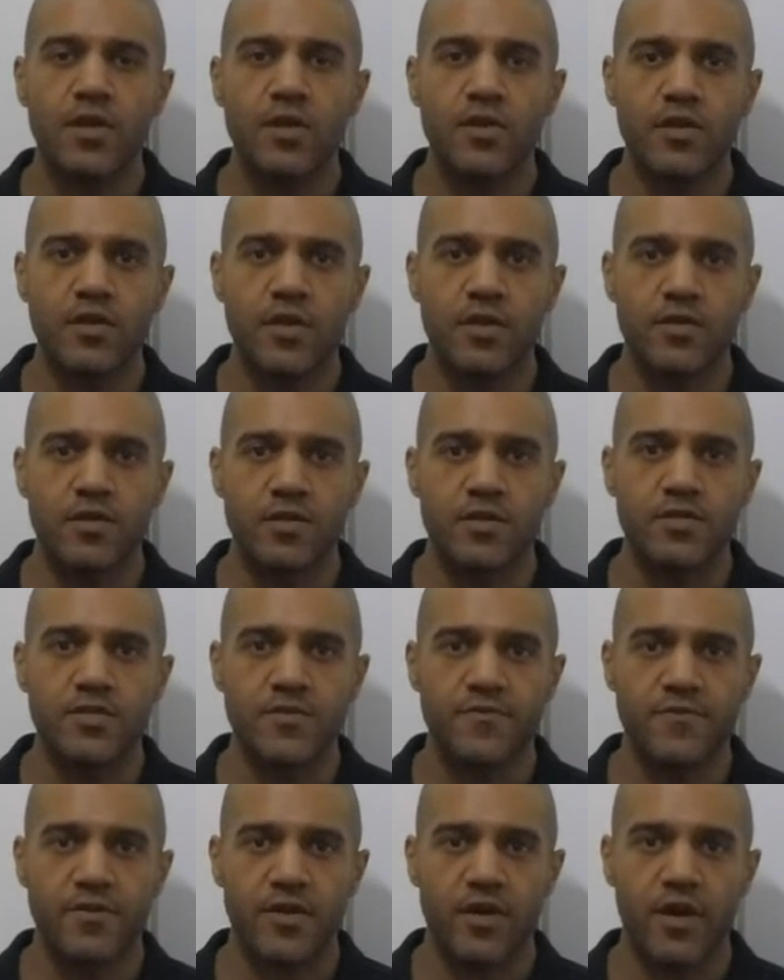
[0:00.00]
looking at the
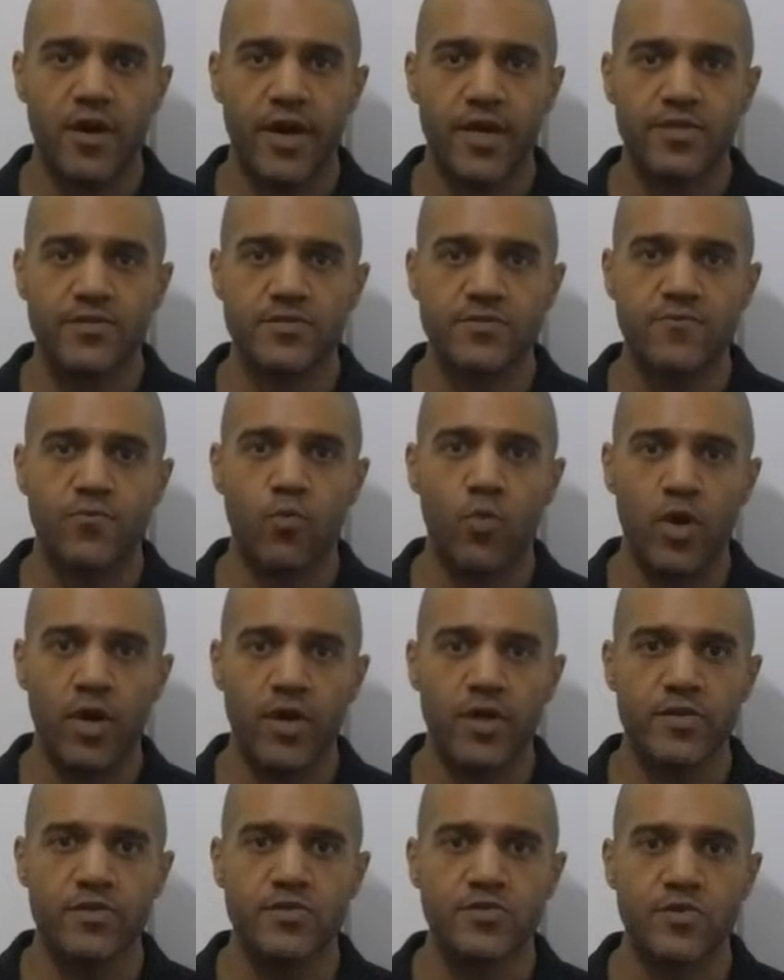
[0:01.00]
different kinds of
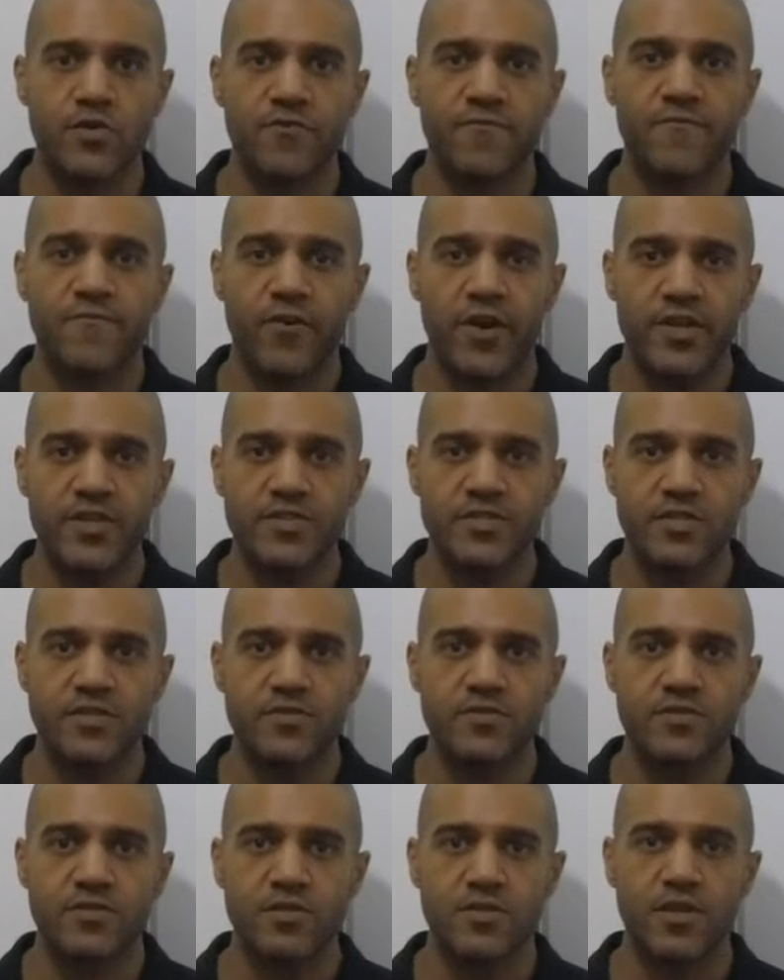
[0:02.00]
words or phrases